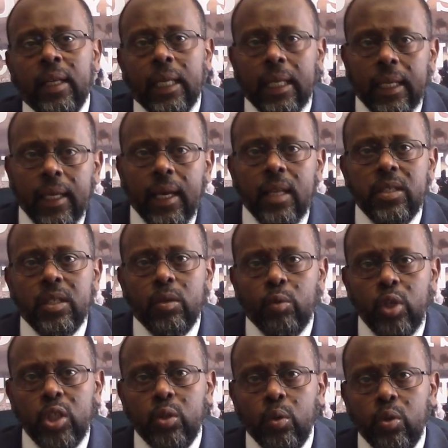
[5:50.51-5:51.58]
lands and
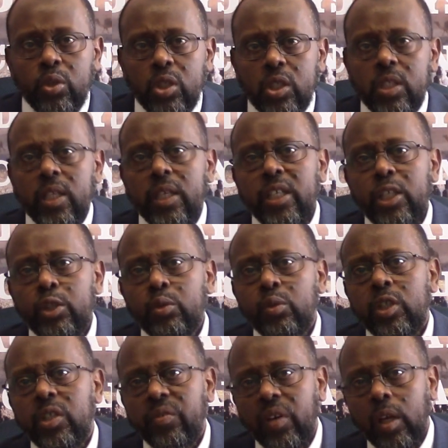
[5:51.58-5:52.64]
resources, the need to
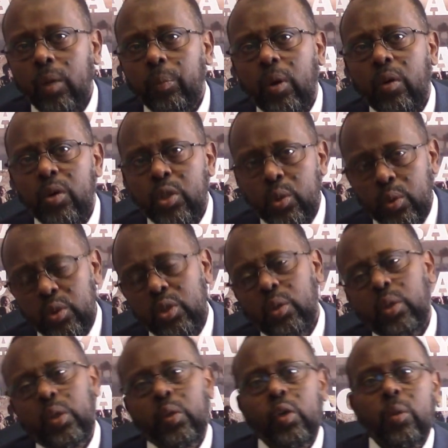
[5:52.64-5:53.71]
develop our
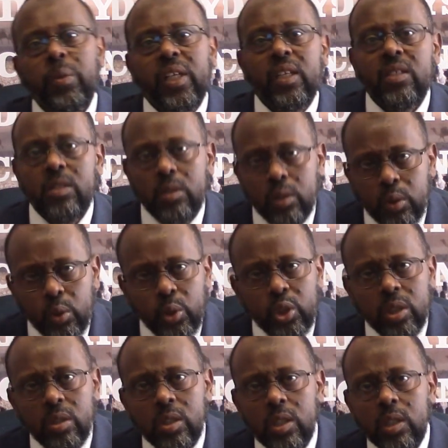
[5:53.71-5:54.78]
socio-economic
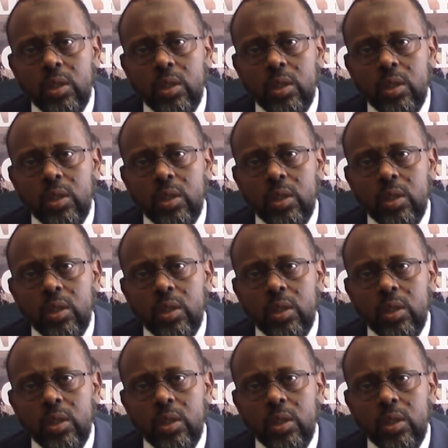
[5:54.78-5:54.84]
institutions,